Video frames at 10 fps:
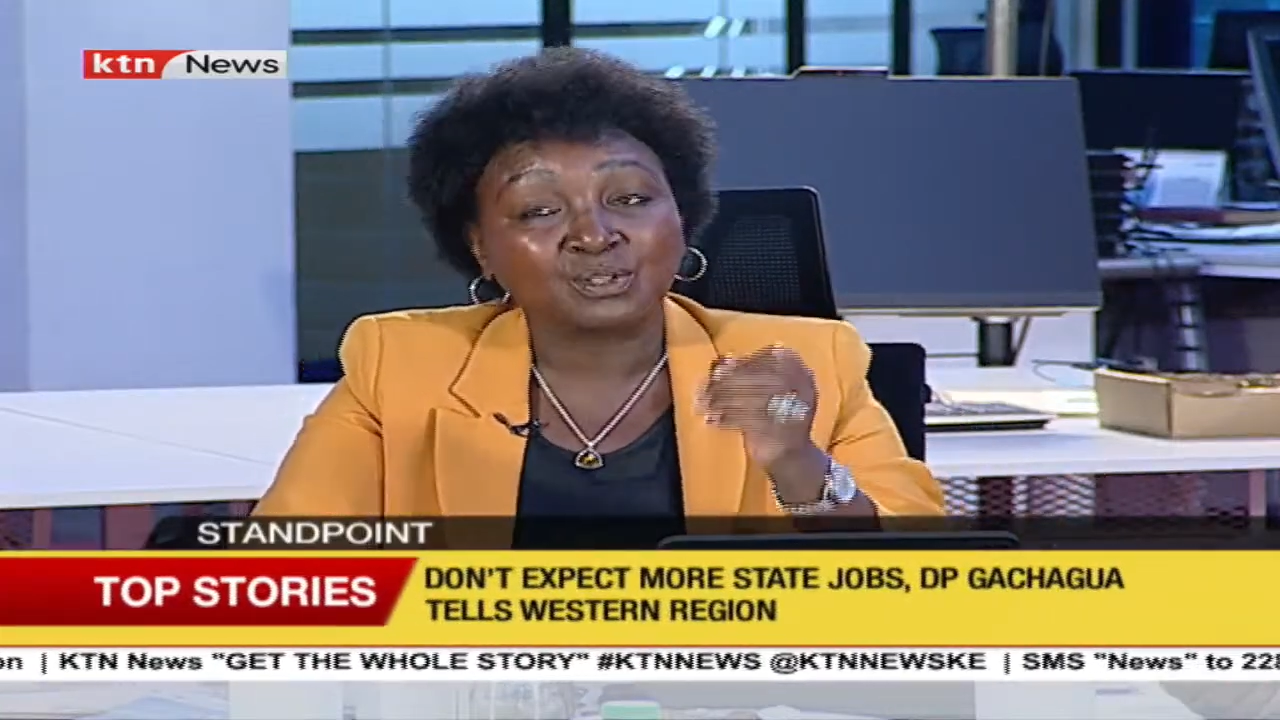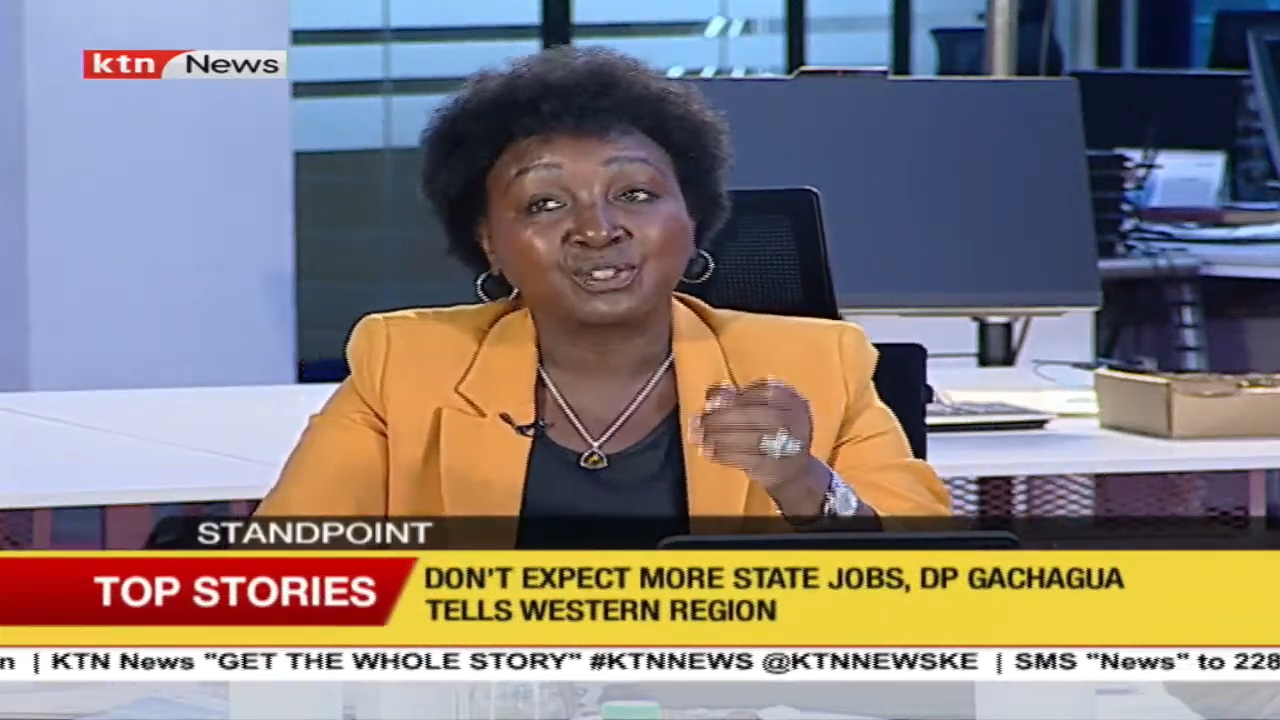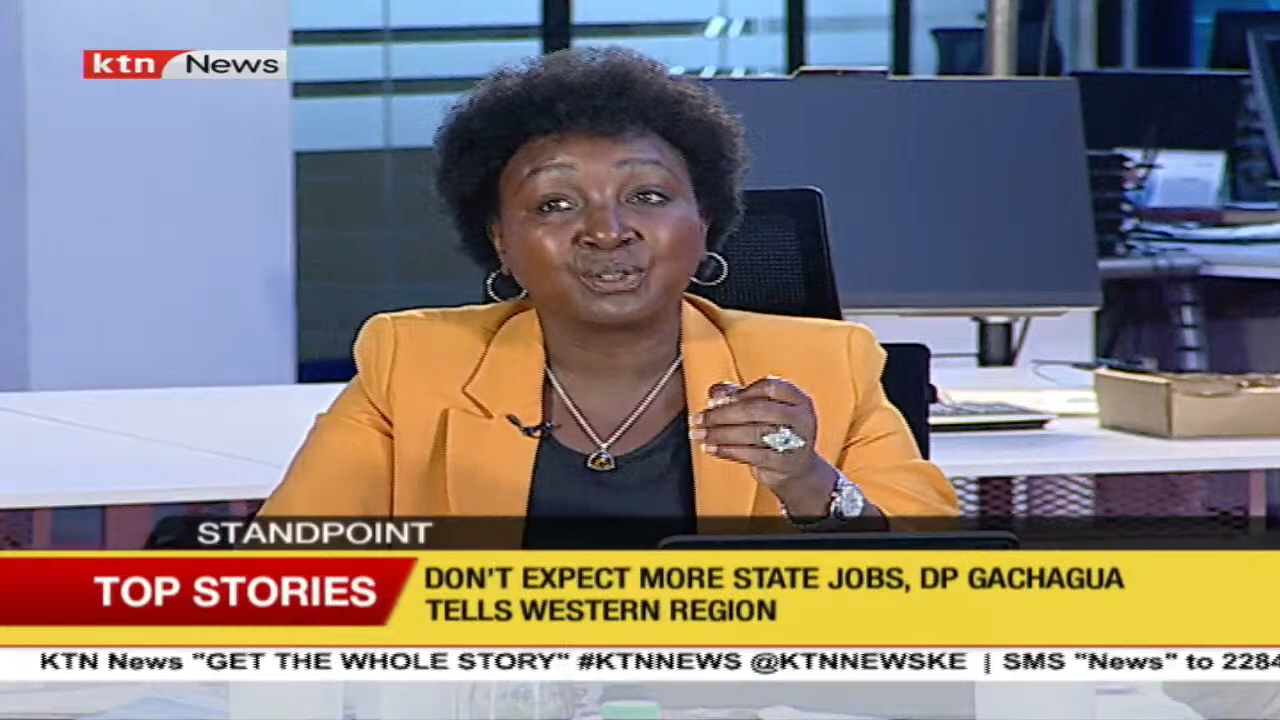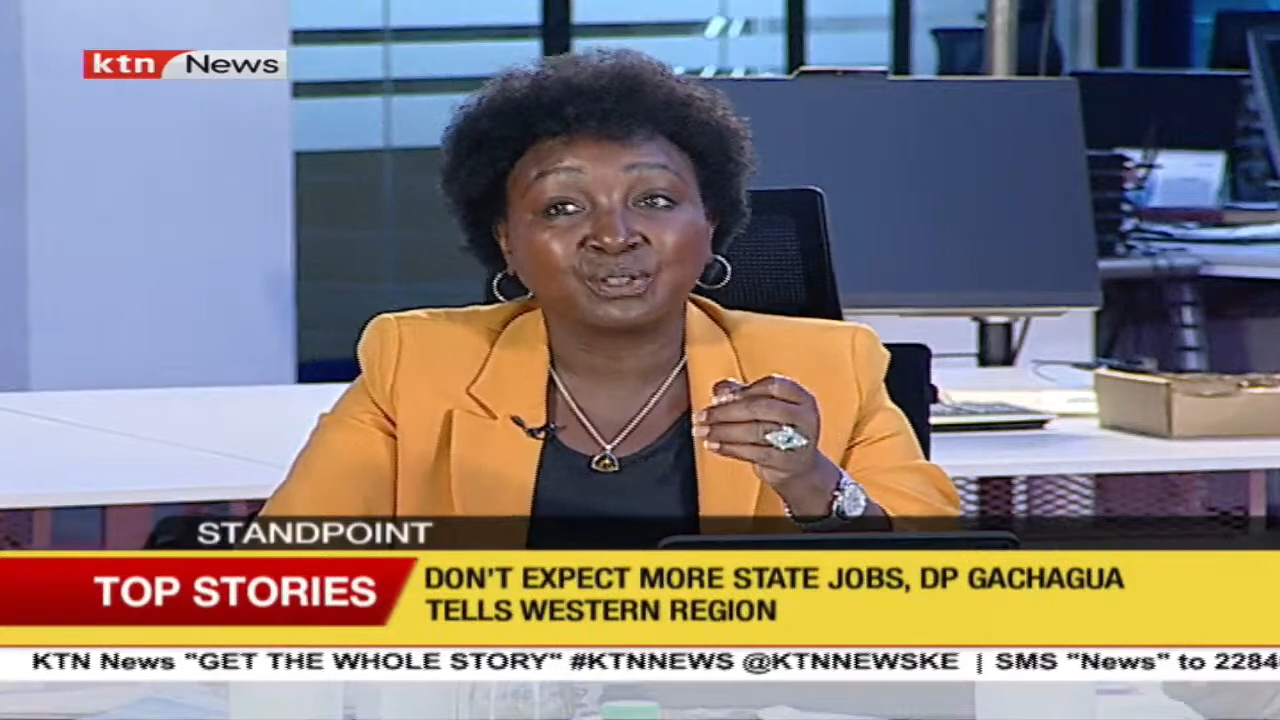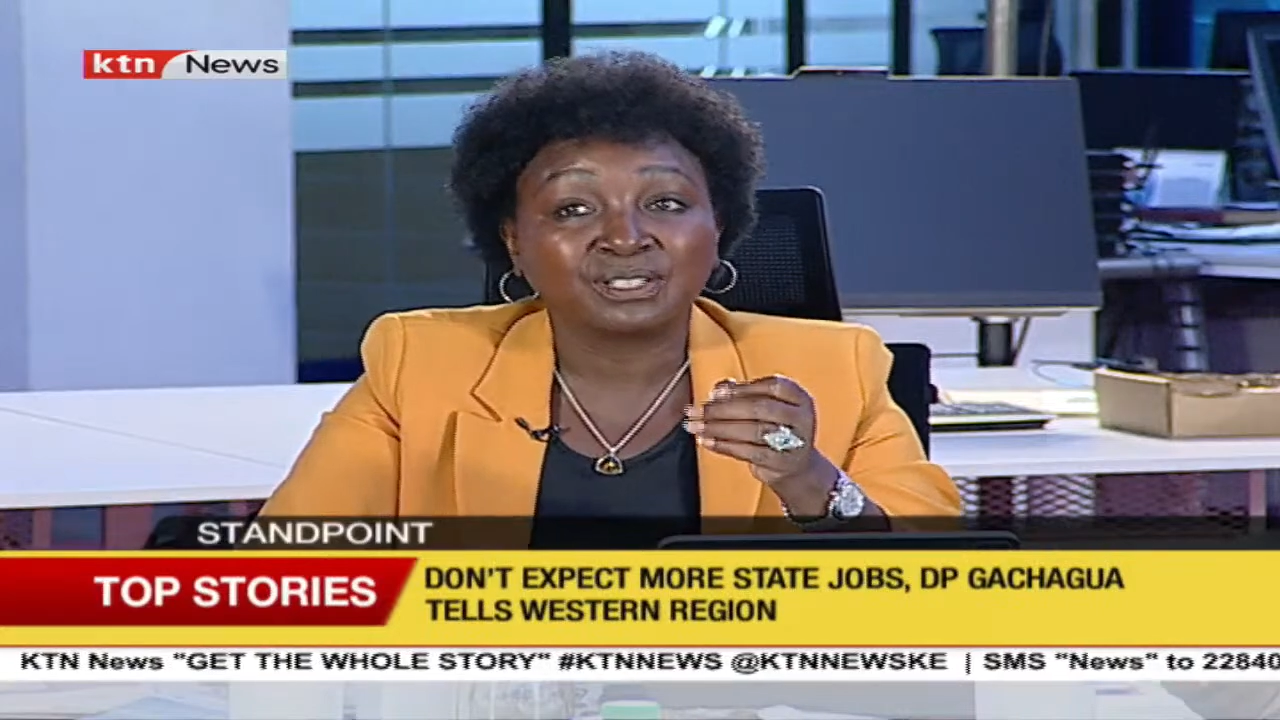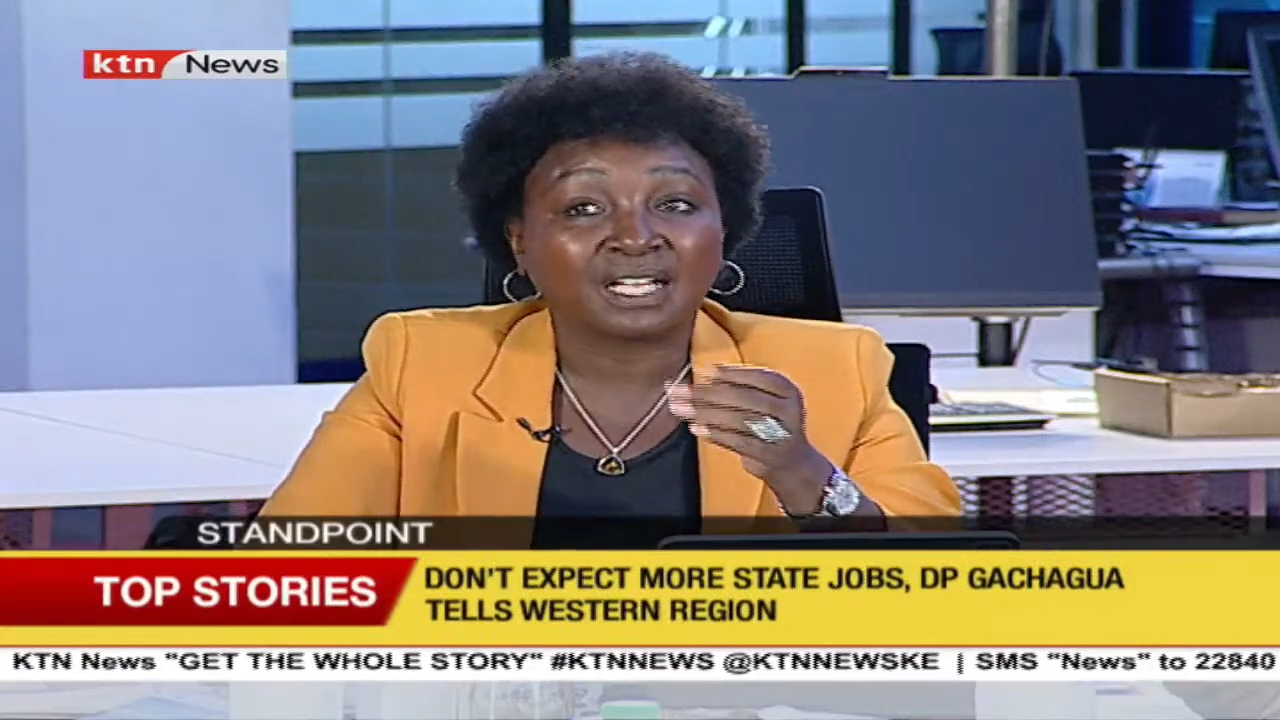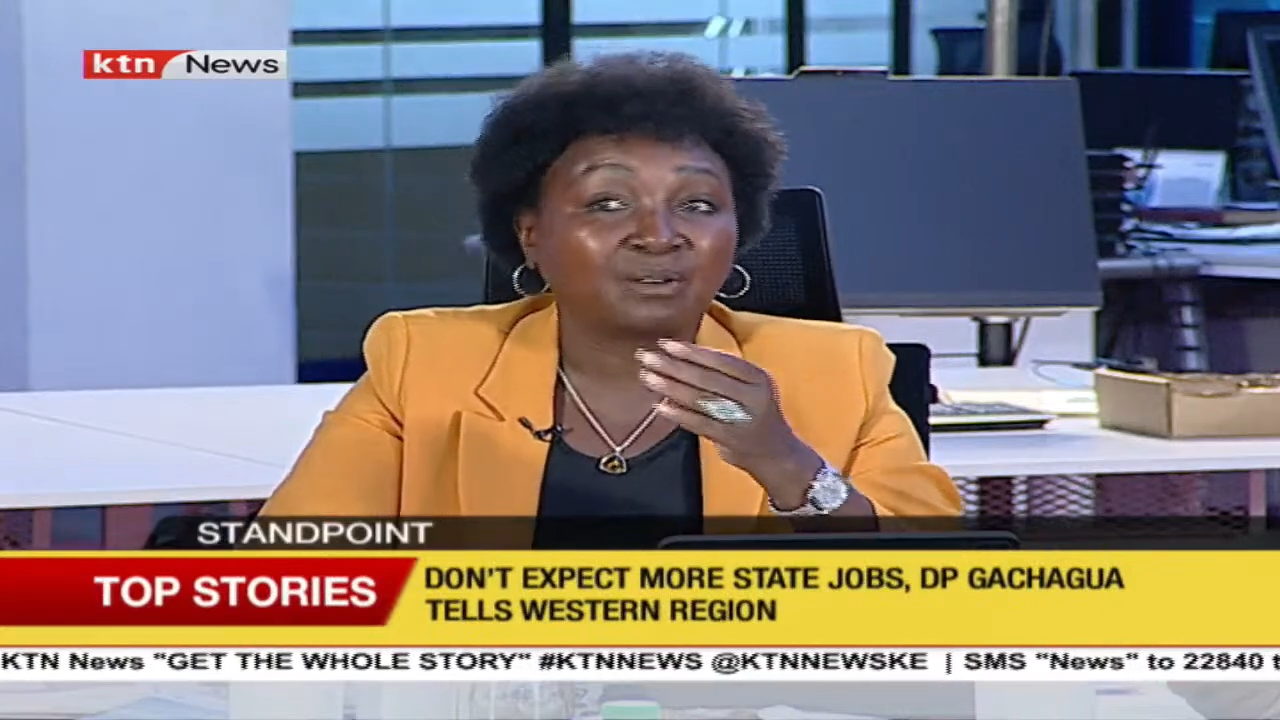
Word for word: also,